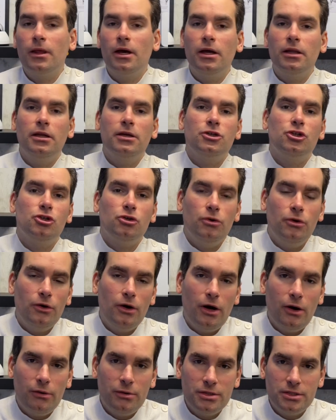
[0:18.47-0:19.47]
and then show you
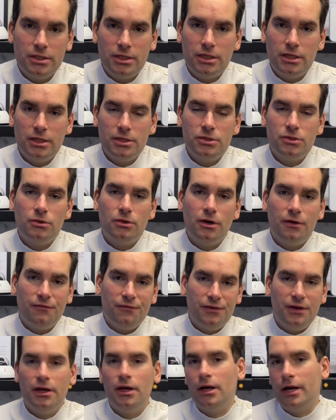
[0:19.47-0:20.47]
how easy it is to
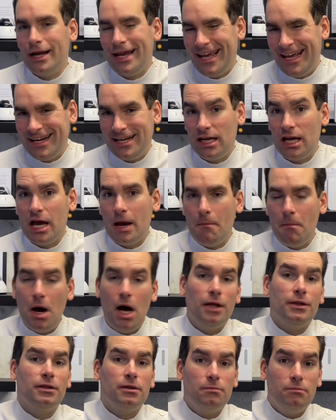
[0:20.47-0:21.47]
configure and
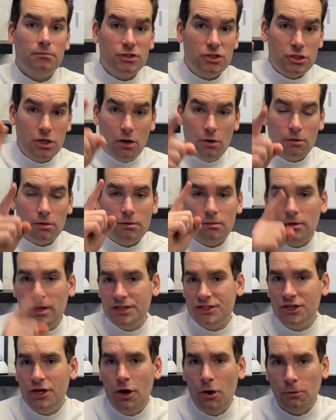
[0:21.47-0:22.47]
command. So
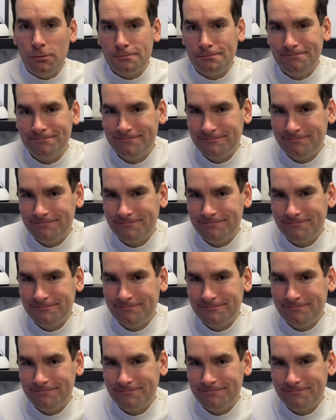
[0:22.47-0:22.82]
let's go.